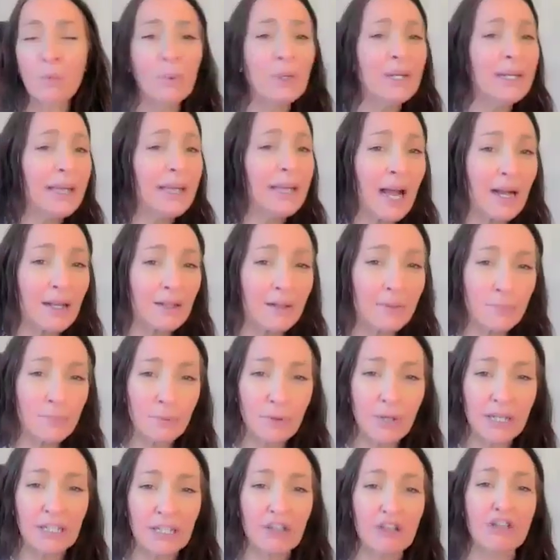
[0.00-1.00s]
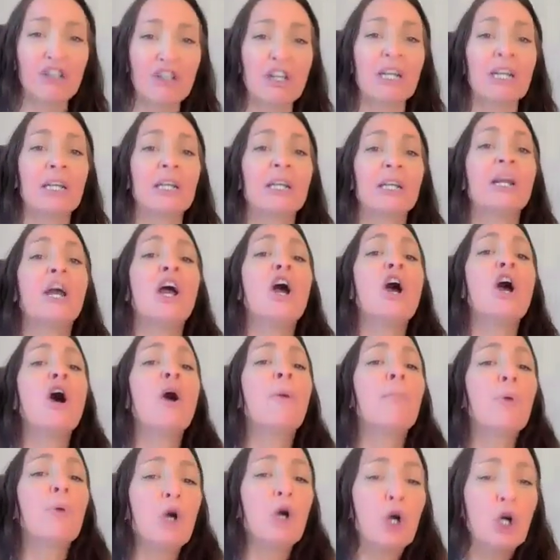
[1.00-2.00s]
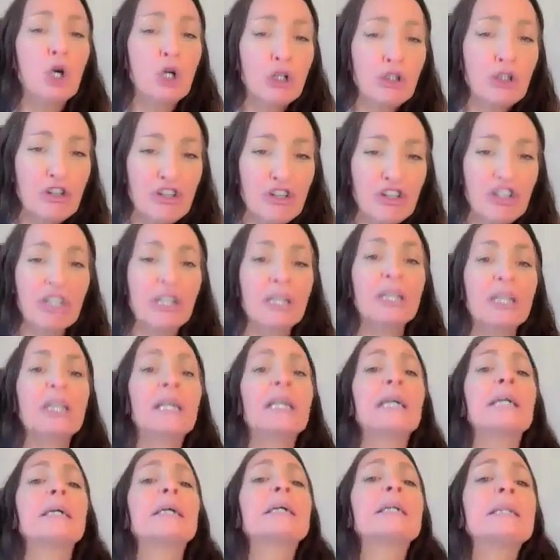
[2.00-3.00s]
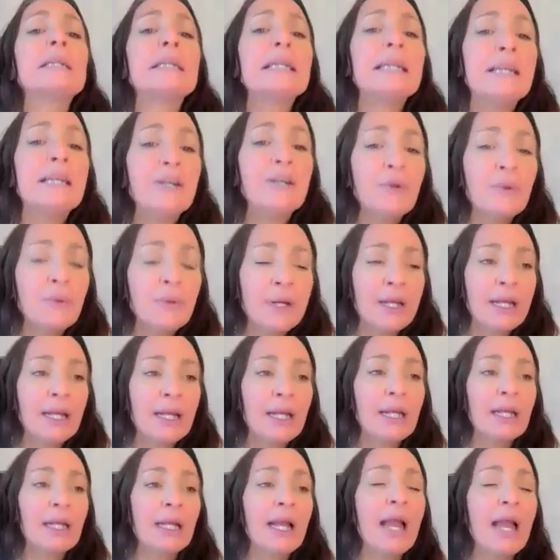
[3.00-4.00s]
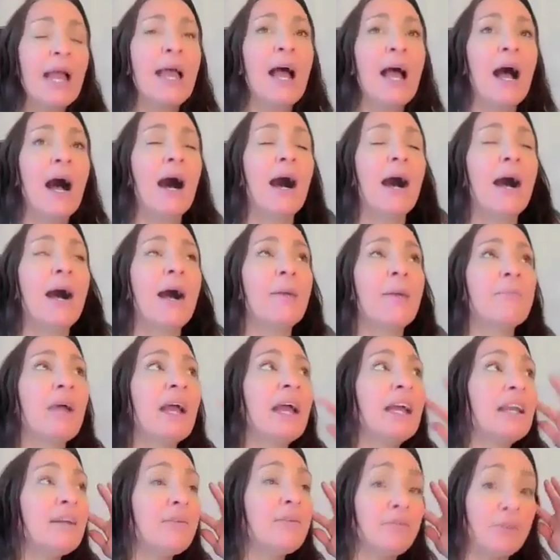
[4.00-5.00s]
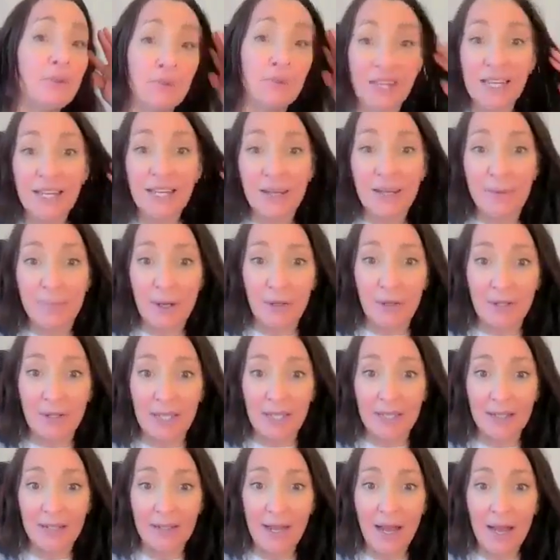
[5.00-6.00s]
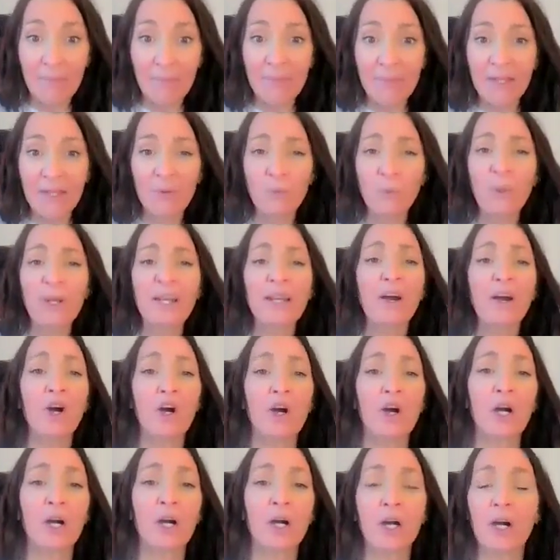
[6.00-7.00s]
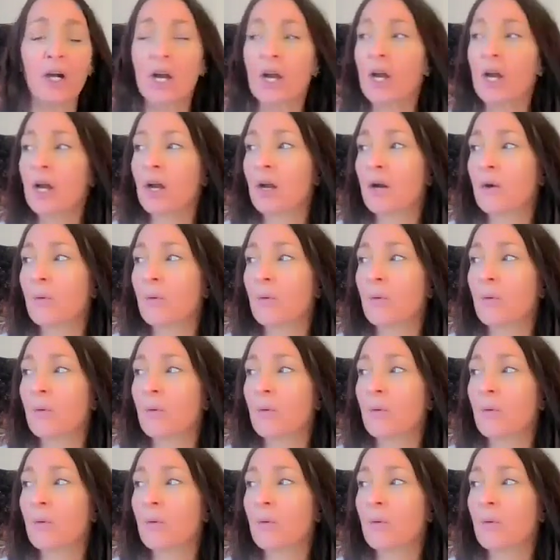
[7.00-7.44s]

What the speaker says: recalibration, purging, clearing. And if you think about it, I mean, we are